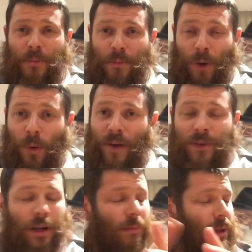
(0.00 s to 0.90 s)
my wife
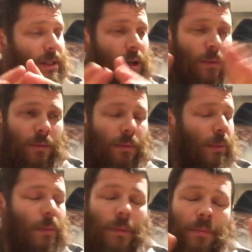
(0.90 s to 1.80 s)
and I, please God,
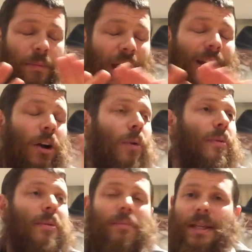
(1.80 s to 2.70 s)
thank God
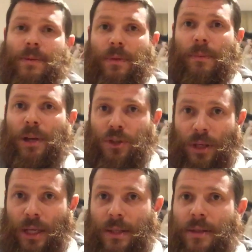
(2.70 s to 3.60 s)
we've been blessed with a bunch of
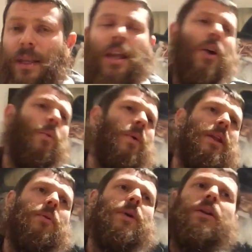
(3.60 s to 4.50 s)
kids.
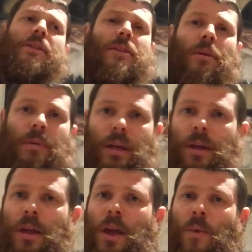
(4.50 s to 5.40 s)
We're not stopping.
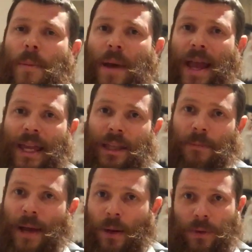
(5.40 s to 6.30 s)
We're paying Hitler
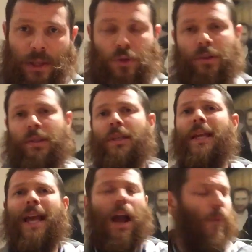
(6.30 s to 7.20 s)
back with interest,
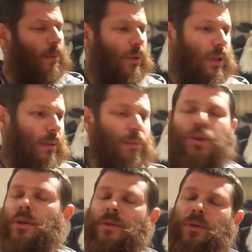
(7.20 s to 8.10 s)
and we're building a
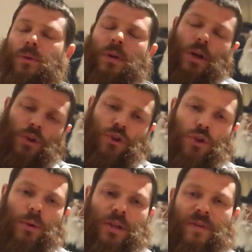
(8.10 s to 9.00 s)
beautiful
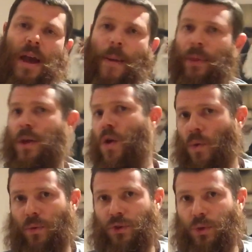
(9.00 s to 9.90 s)
Jewish family
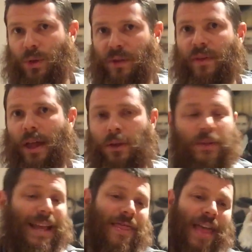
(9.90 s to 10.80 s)
with Jewish
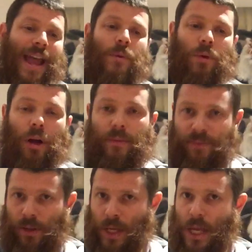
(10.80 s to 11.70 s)
values, and they will
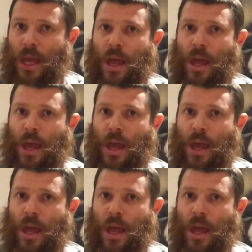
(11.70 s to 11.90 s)
hopefully